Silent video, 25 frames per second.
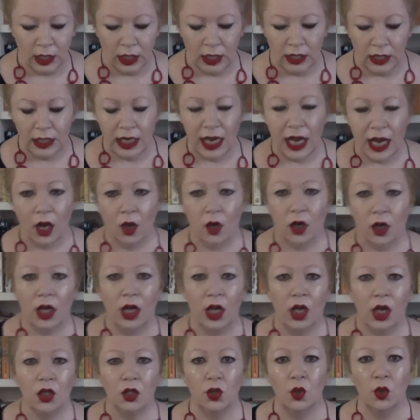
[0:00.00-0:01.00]
Now,
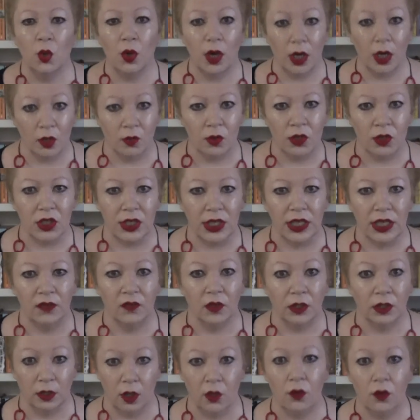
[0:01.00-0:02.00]
you're going to receive a
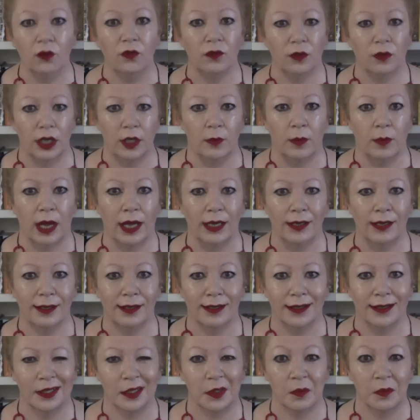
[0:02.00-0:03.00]
lot of feedback,
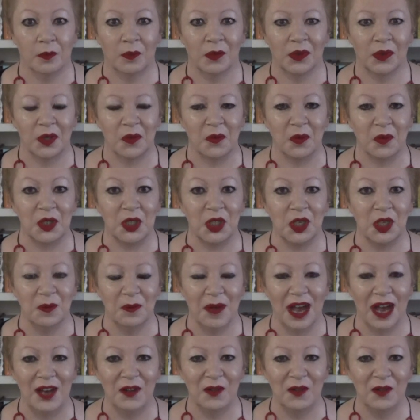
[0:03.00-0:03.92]
which you may